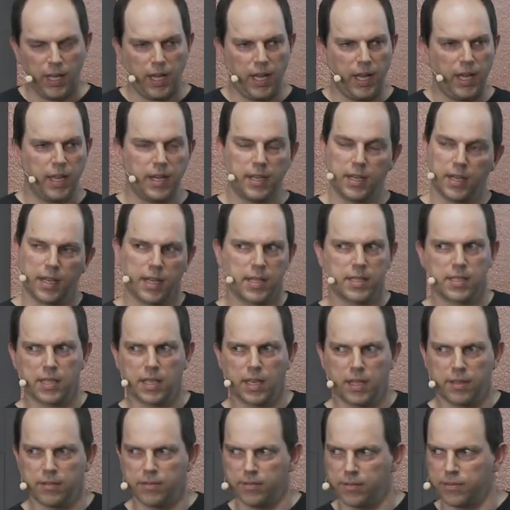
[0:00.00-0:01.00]
And as
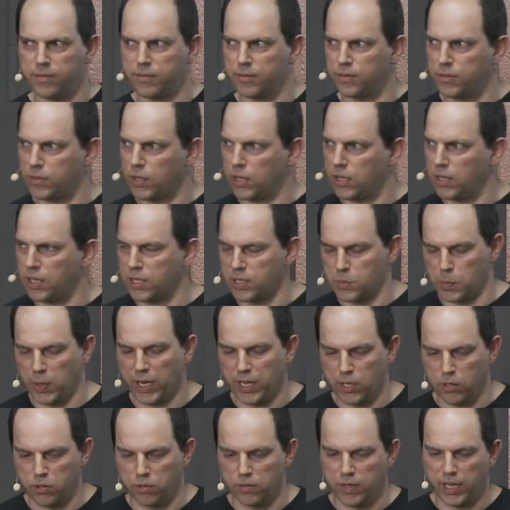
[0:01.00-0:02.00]
I've
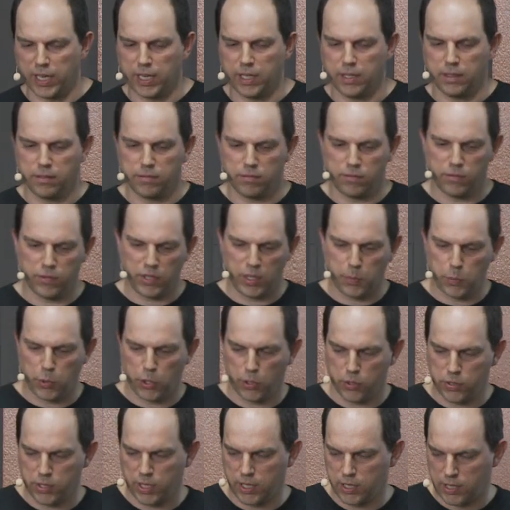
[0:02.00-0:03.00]
explained already,
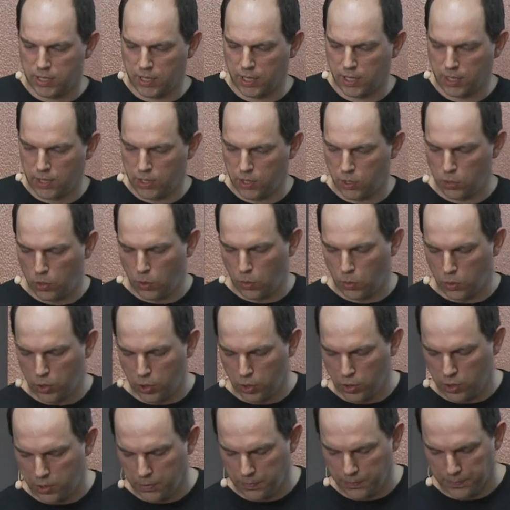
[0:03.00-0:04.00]
reprocessing, no
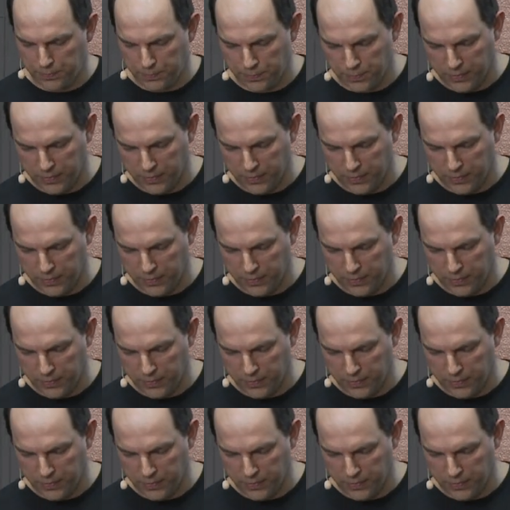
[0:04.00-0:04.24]
good.